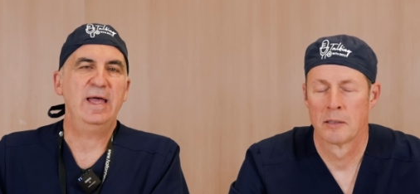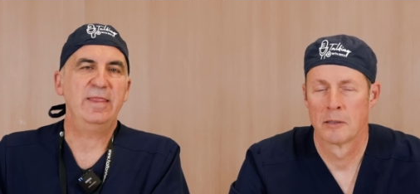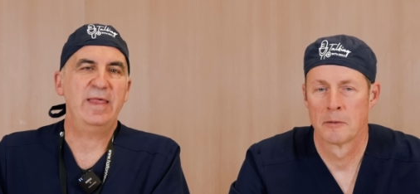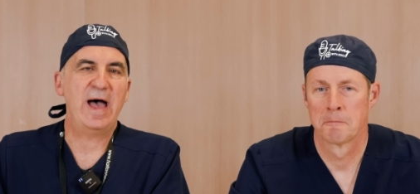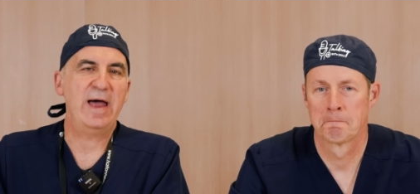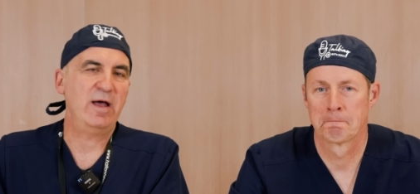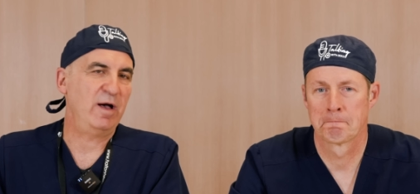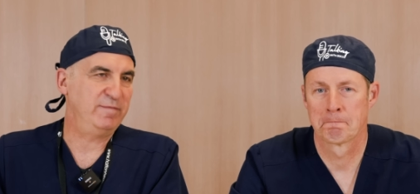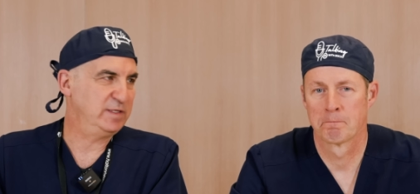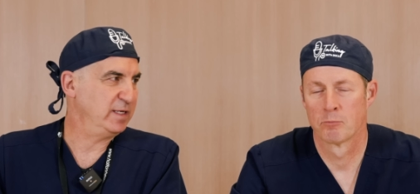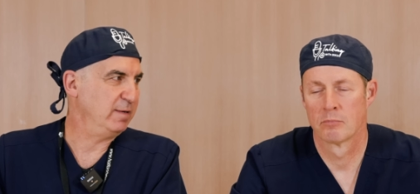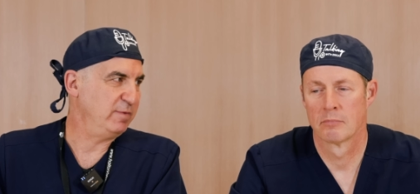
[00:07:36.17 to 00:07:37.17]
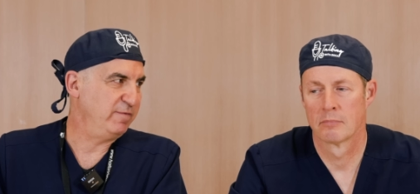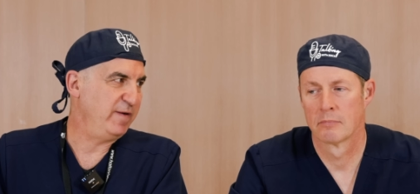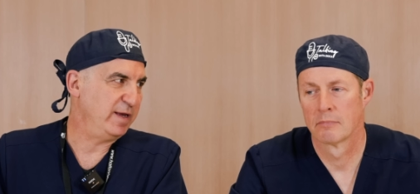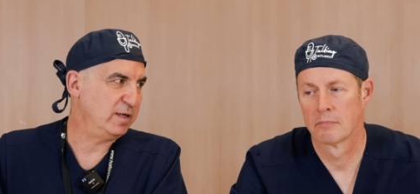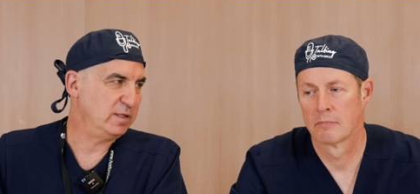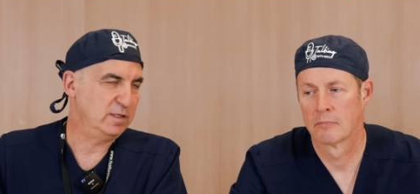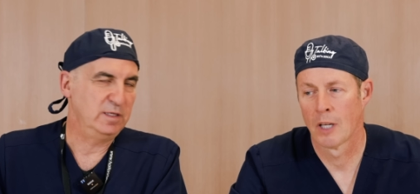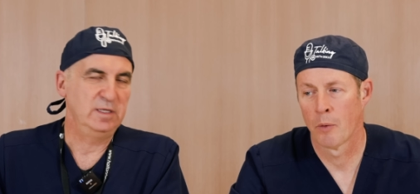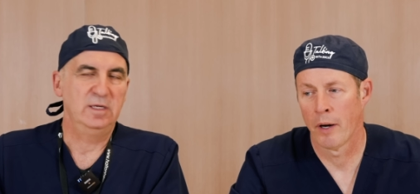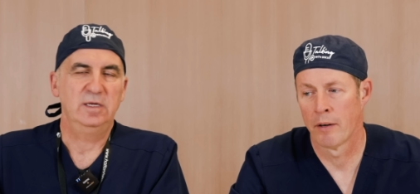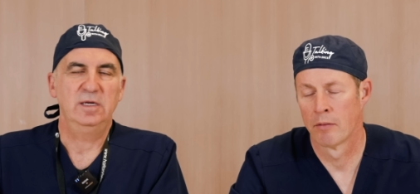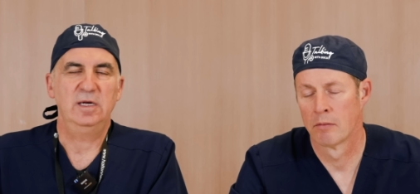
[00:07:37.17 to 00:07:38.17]
Speaker 1: and that obviously can be fatal.
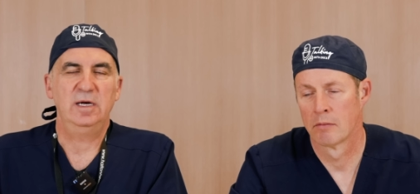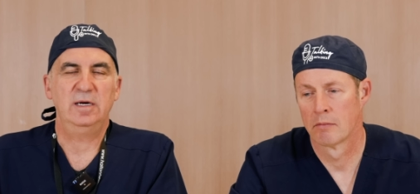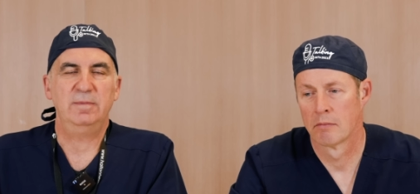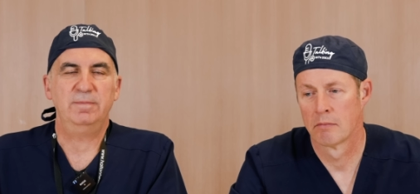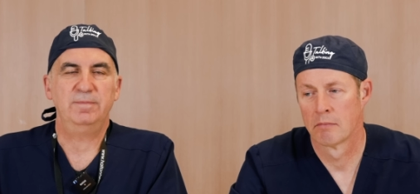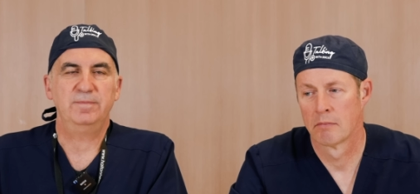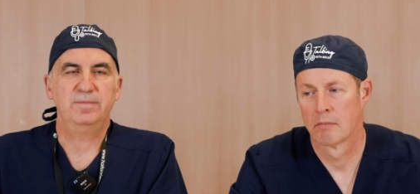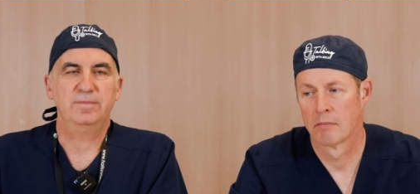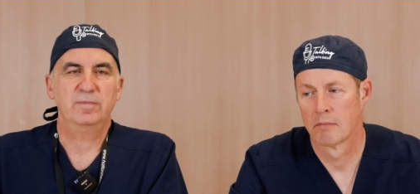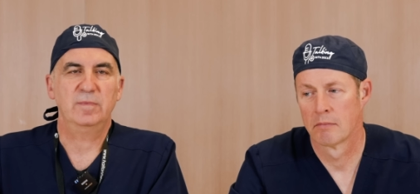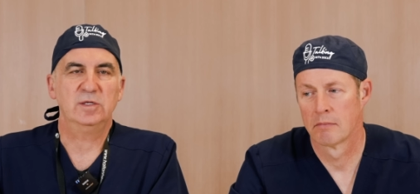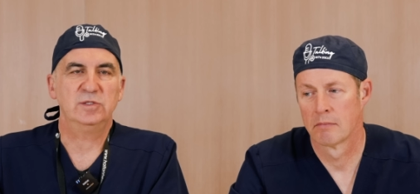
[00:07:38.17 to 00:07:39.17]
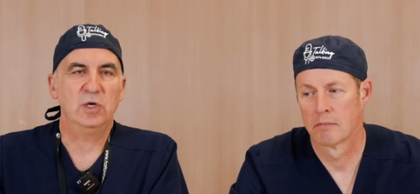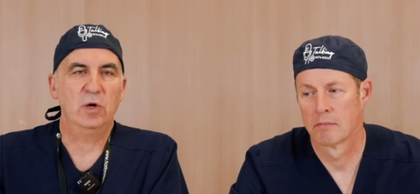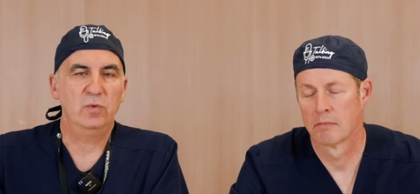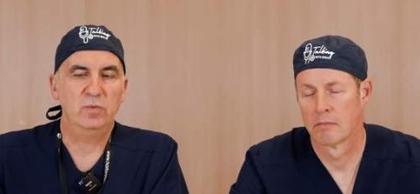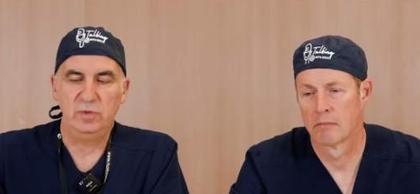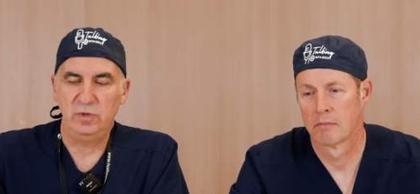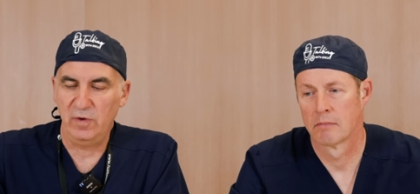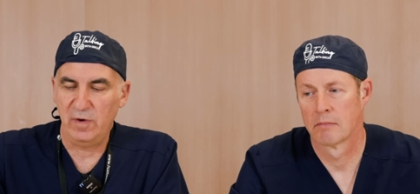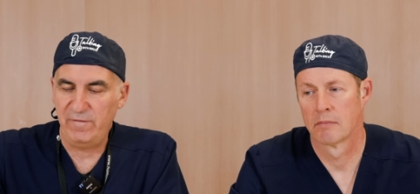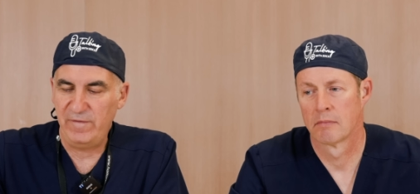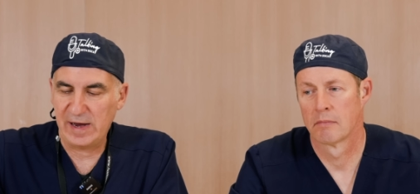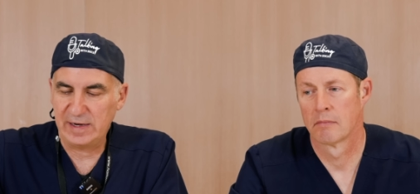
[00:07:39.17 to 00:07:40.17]
Right. Um, so you're
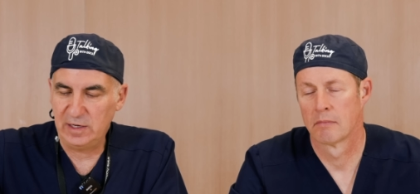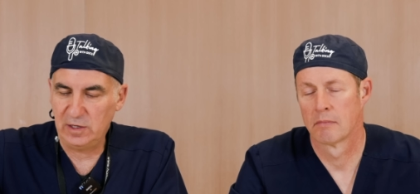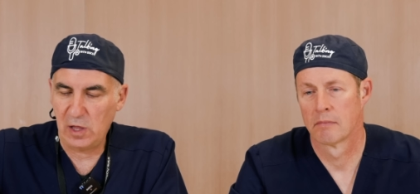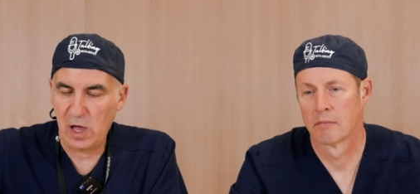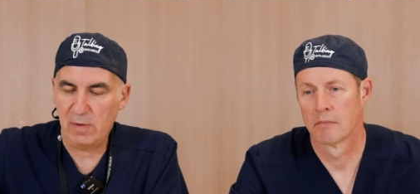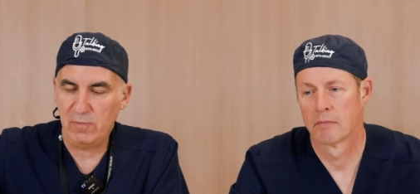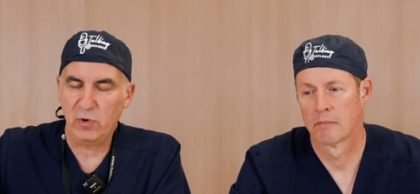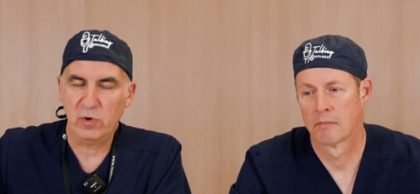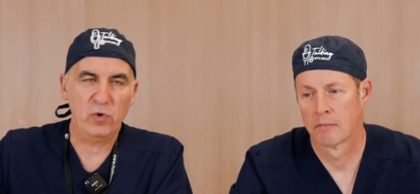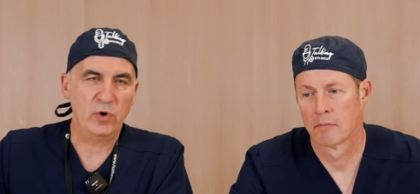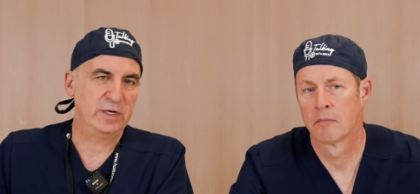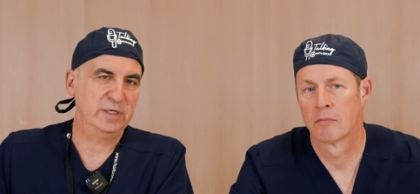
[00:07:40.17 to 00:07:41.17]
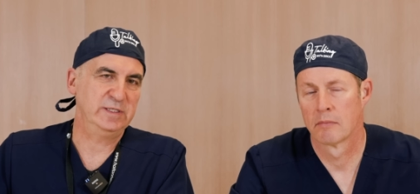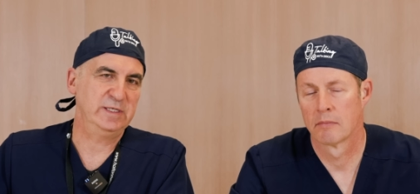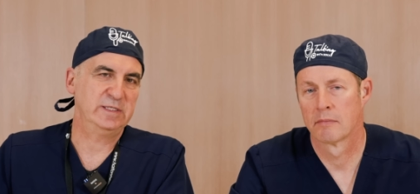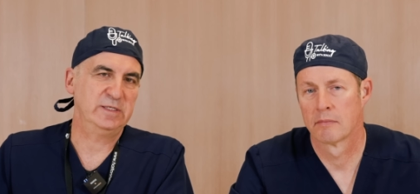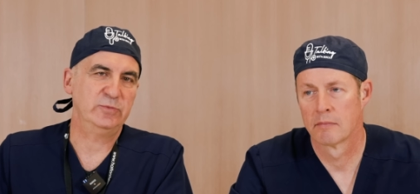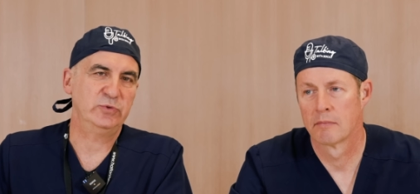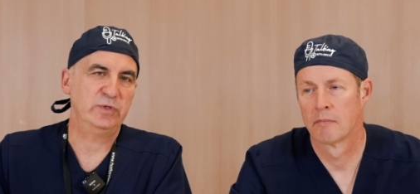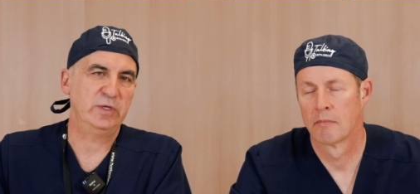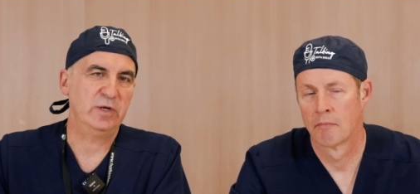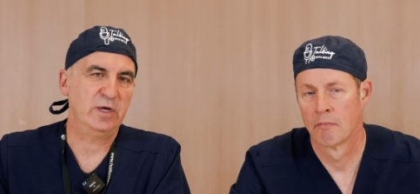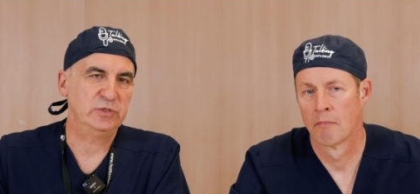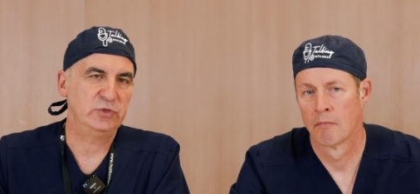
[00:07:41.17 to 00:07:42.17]
affecting a lot more organ systems with the
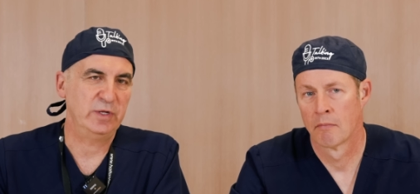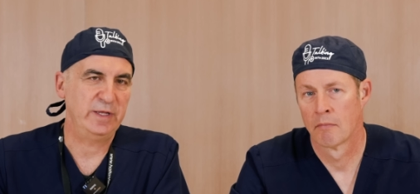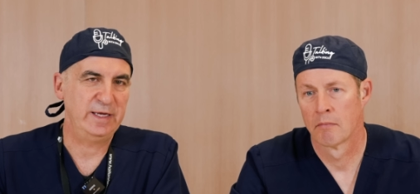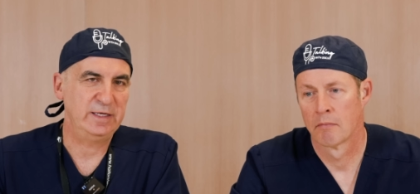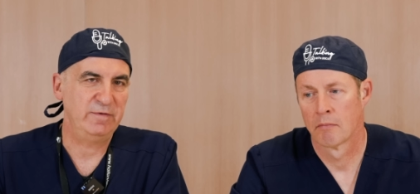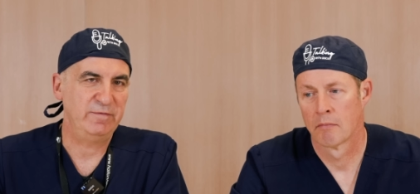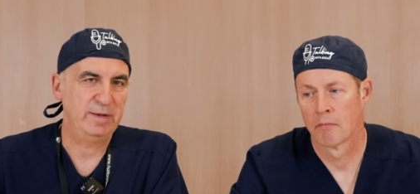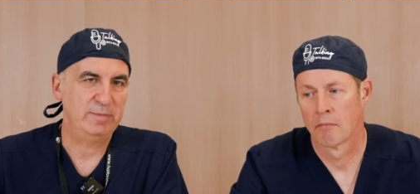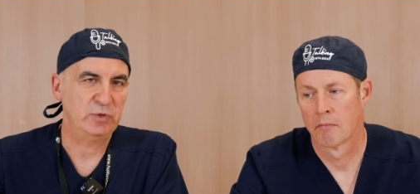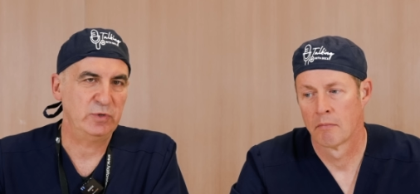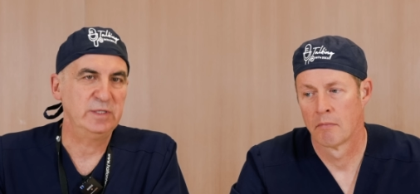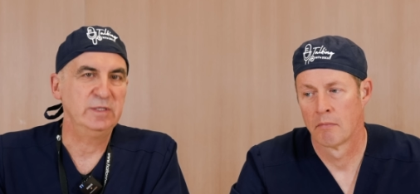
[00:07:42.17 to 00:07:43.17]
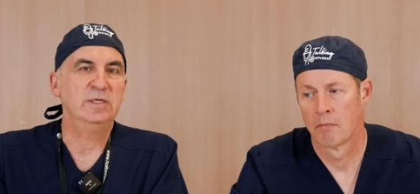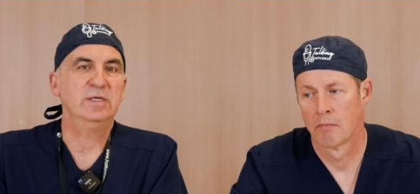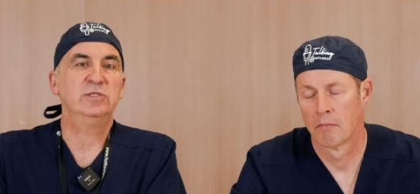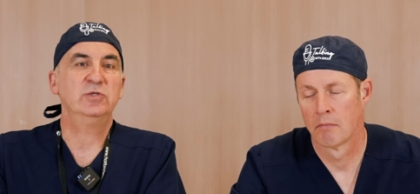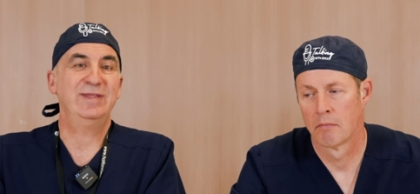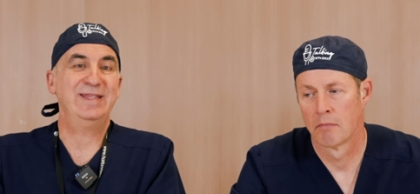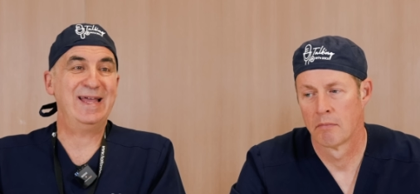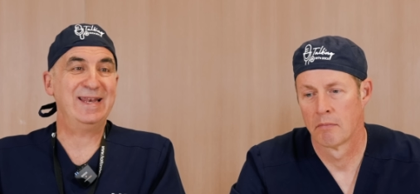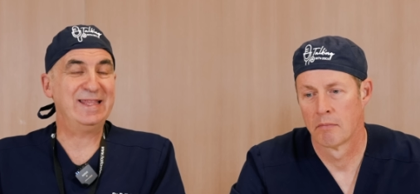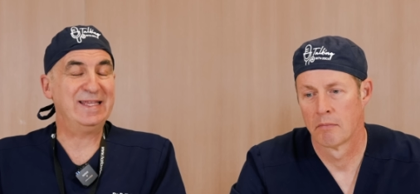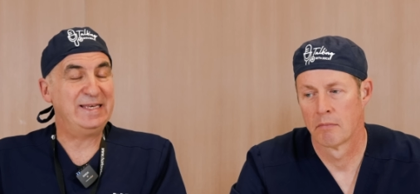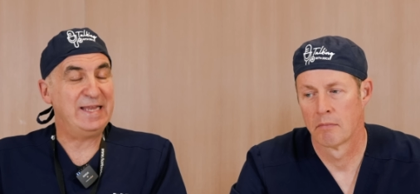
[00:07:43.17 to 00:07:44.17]
nonsteroidal anti-inflammatory. So at the end
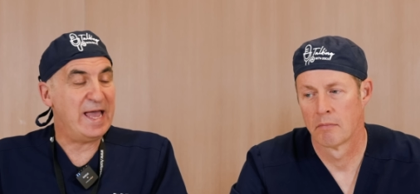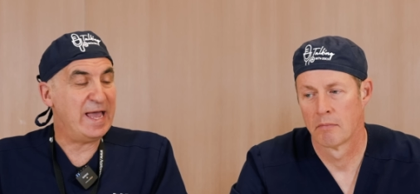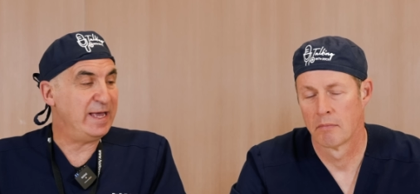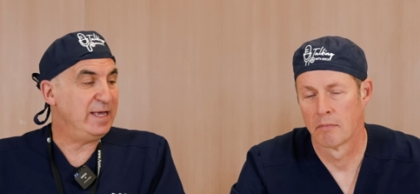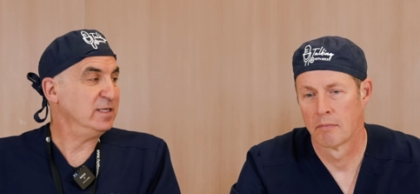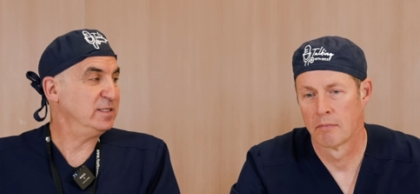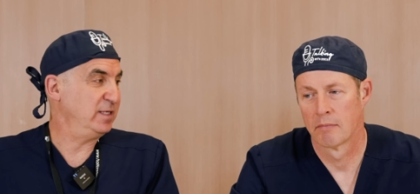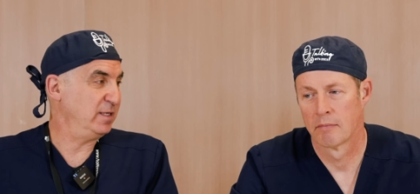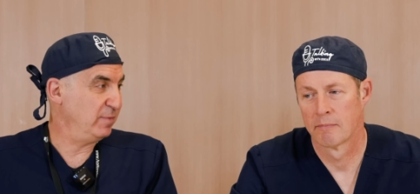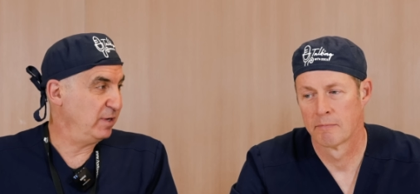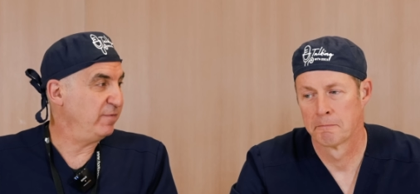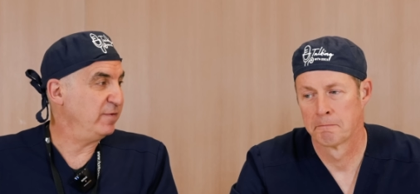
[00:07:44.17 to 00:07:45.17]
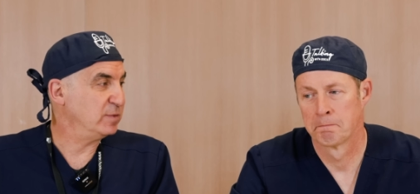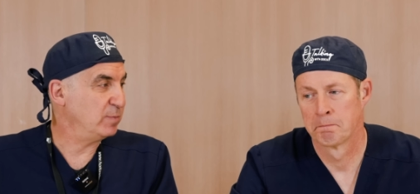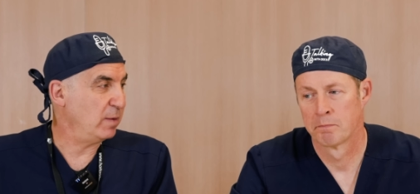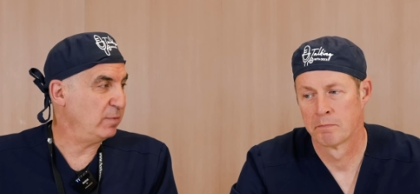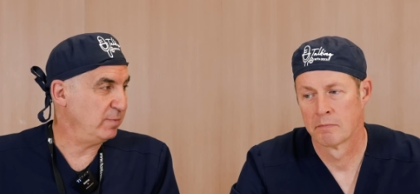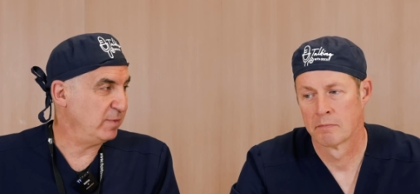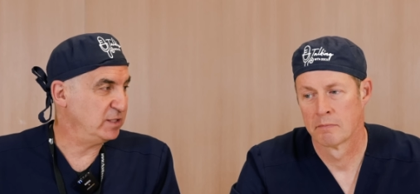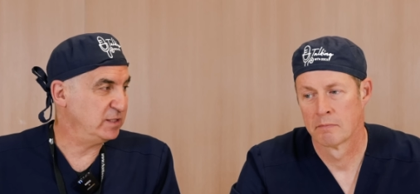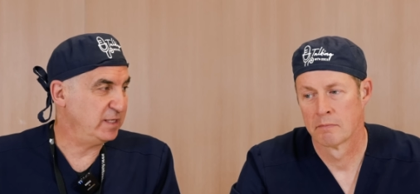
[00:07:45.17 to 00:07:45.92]
of the day, acetaminophen is probably much